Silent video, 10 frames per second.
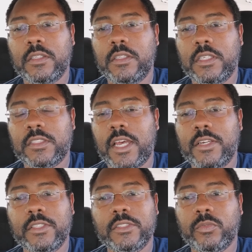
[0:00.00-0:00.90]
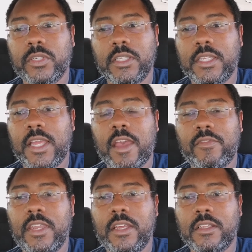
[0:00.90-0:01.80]
designers really
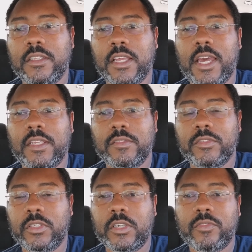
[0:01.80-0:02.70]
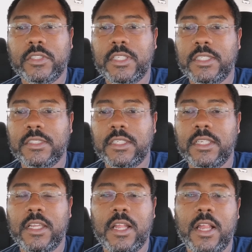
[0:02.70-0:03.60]
have nailed the kind of look for Tesla.
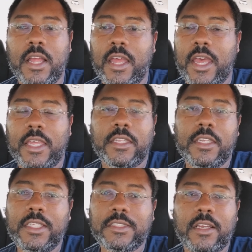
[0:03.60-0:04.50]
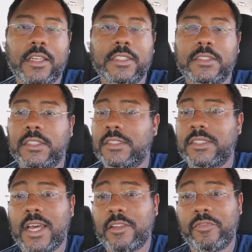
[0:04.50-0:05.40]
And the Nissan it's
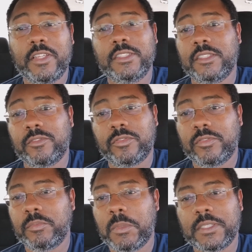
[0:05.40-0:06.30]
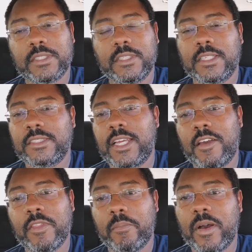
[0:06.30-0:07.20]
not offensive. It doesn't
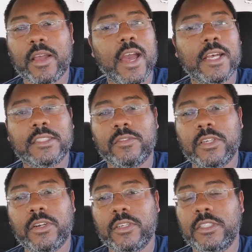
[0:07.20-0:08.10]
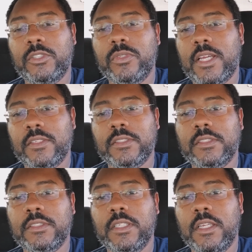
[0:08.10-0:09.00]
have the bug eyes of the early
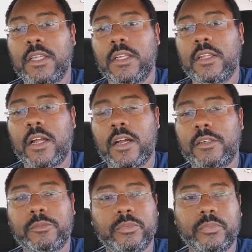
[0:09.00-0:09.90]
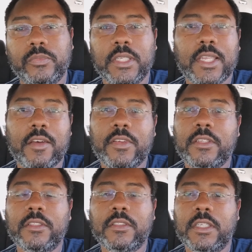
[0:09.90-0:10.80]

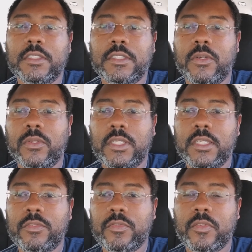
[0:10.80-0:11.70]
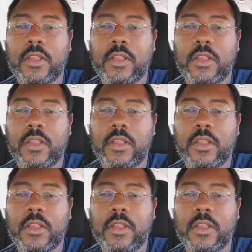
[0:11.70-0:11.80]
2011 and so Leaf.